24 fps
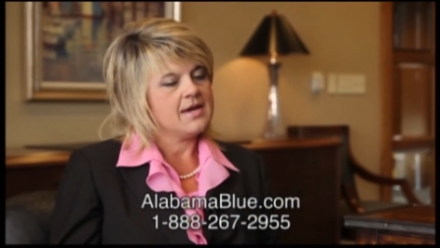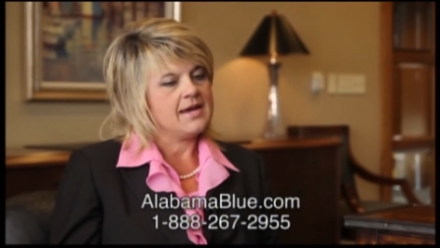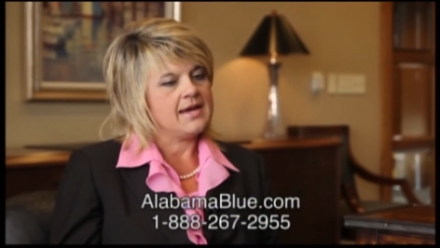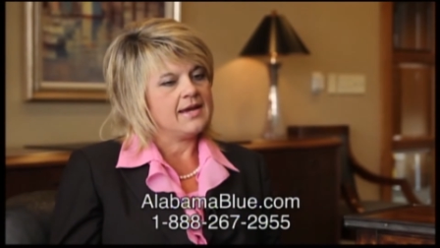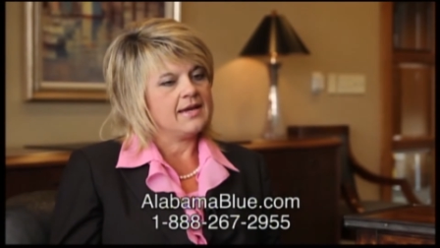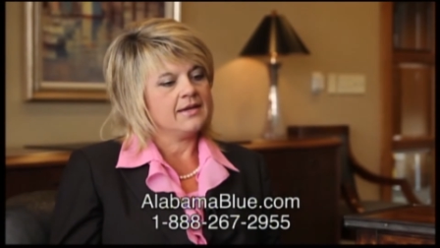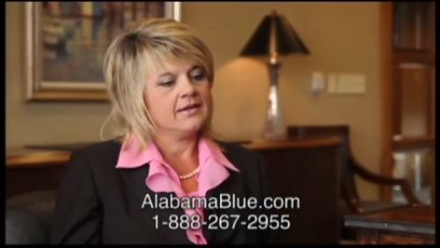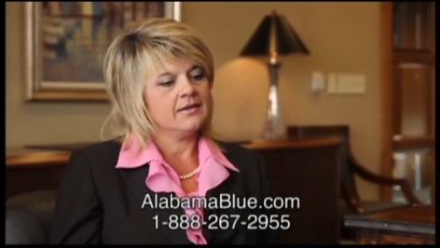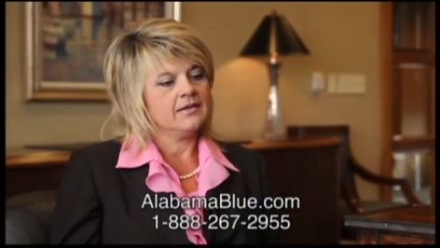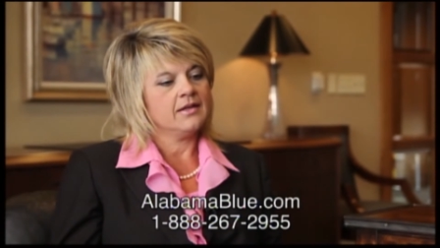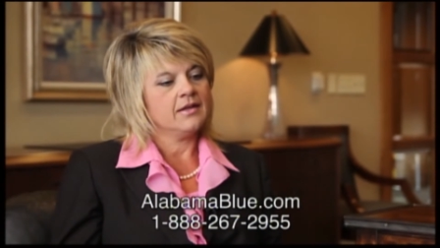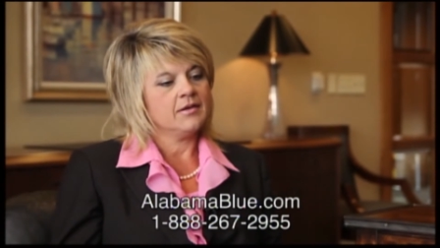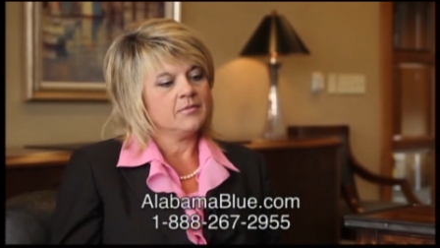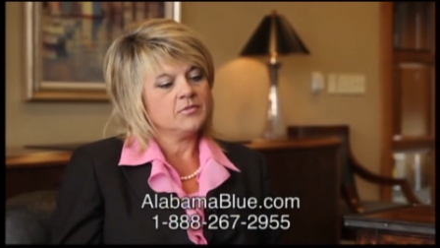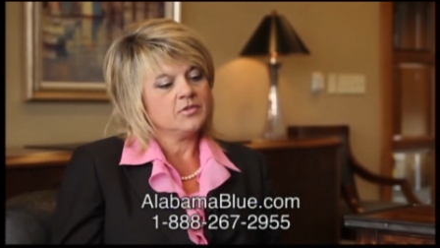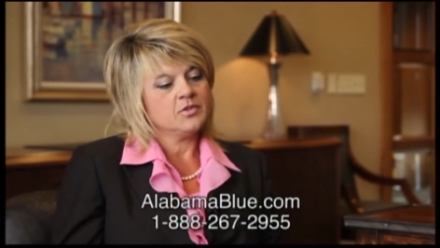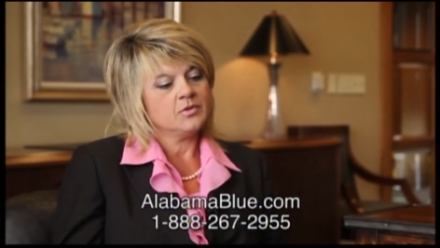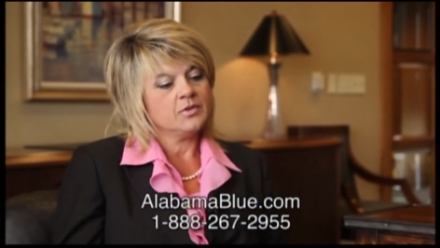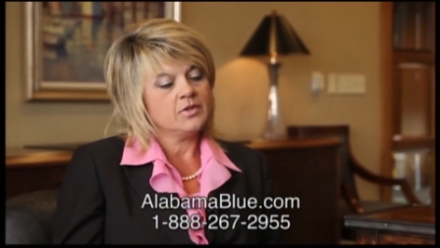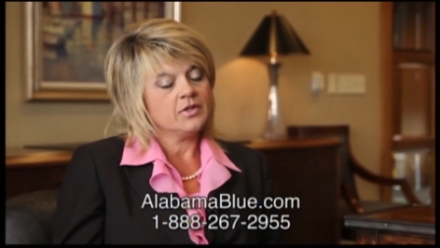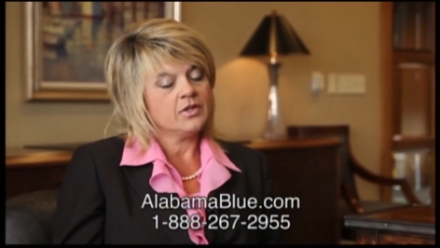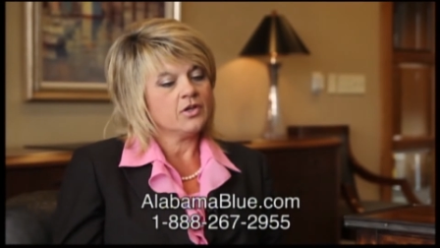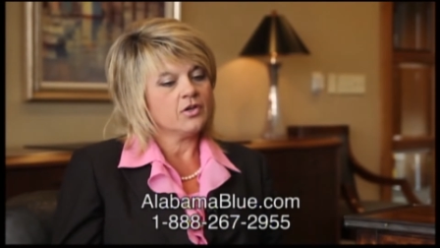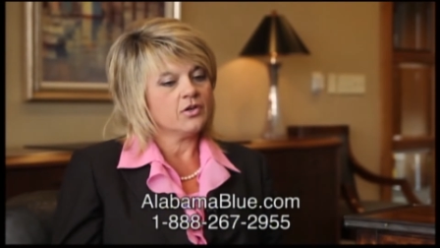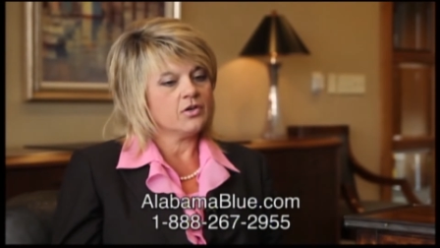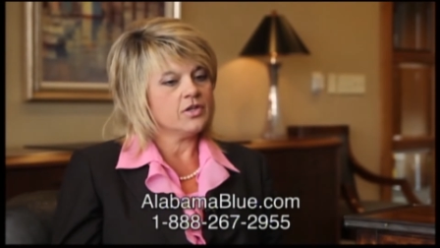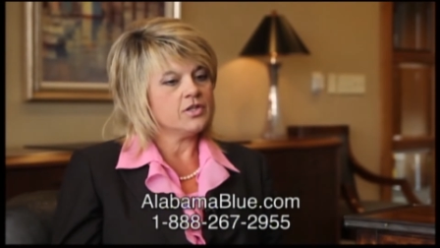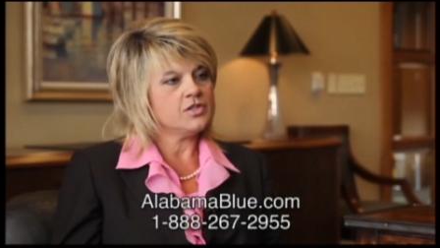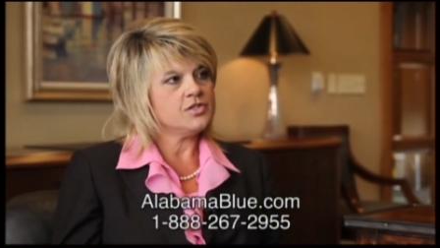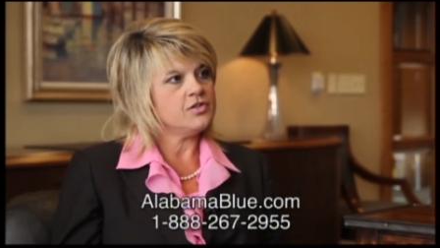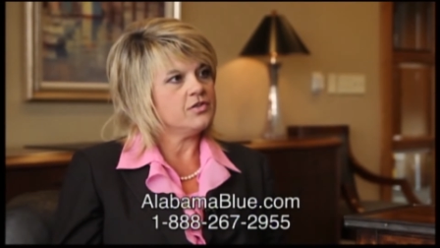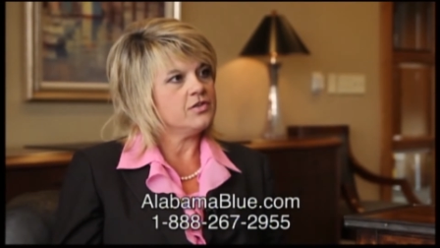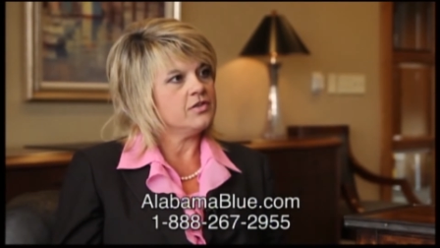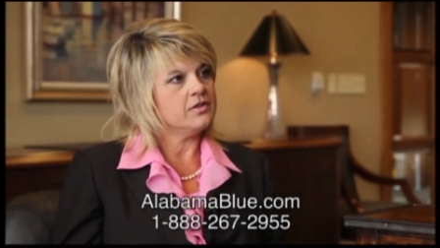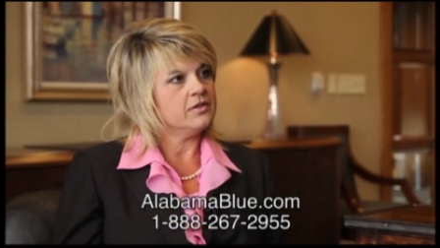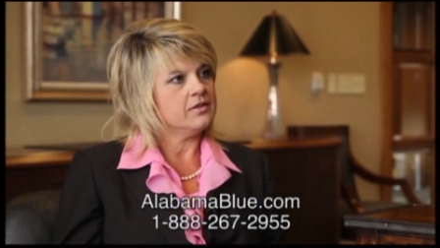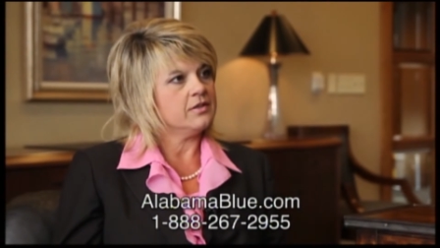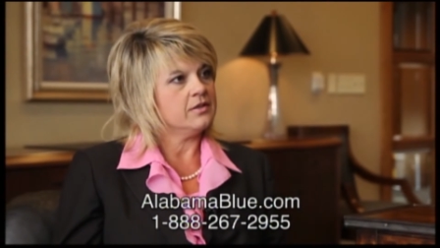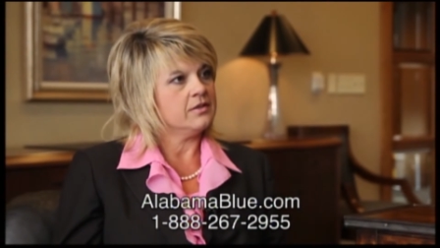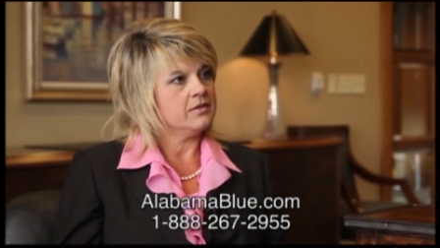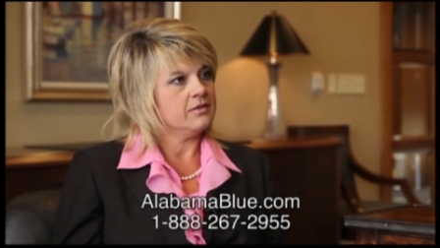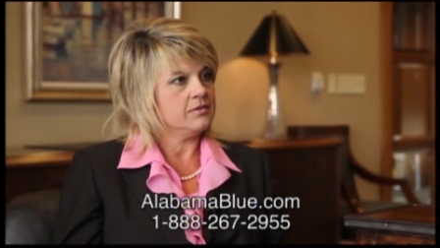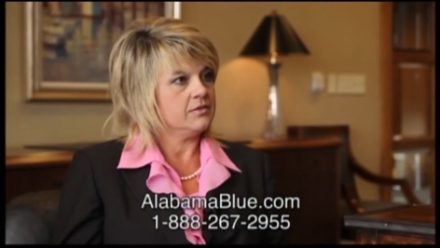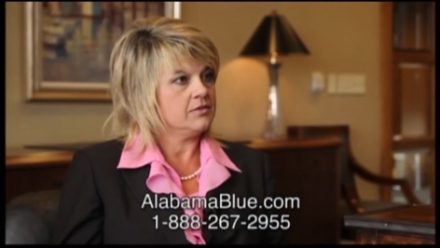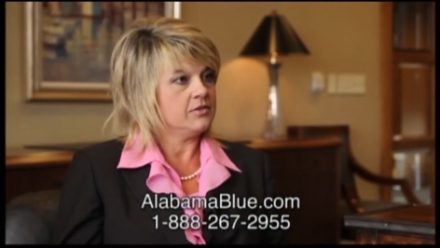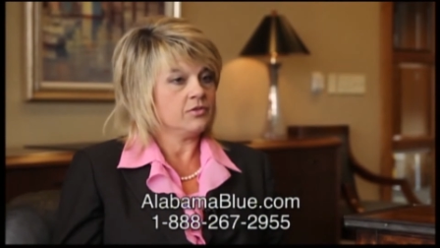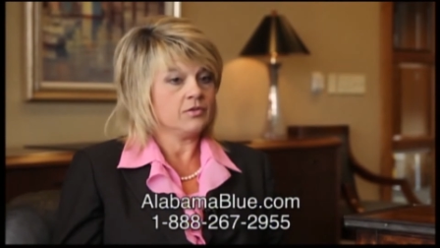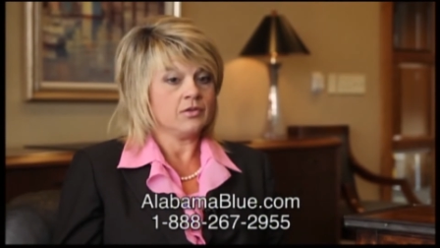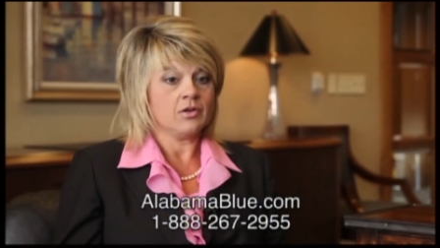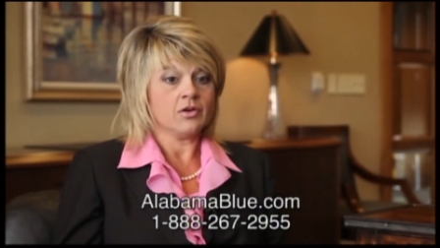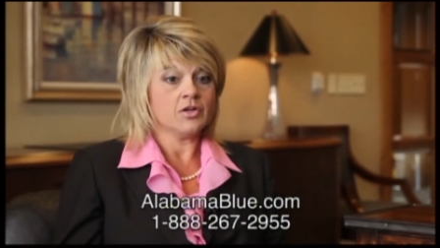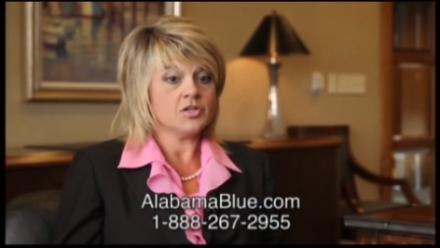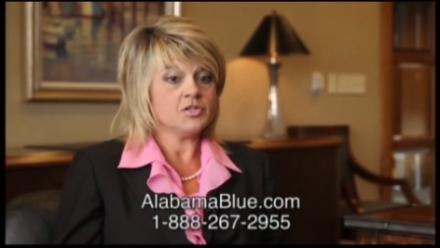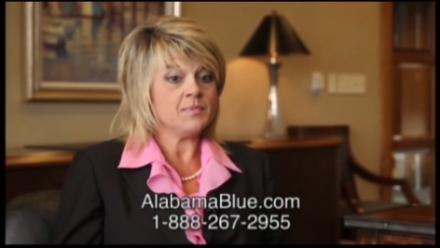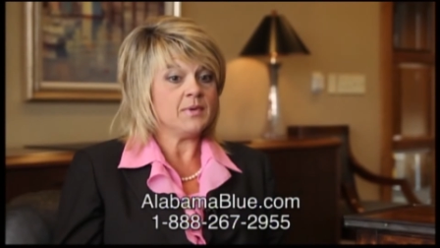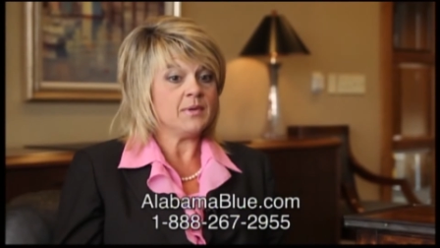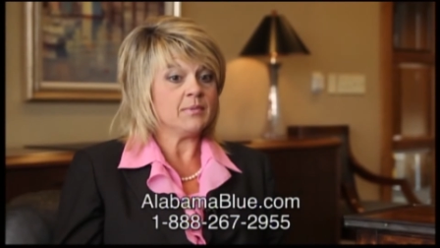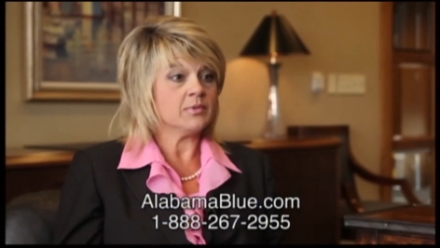And so I'd encourage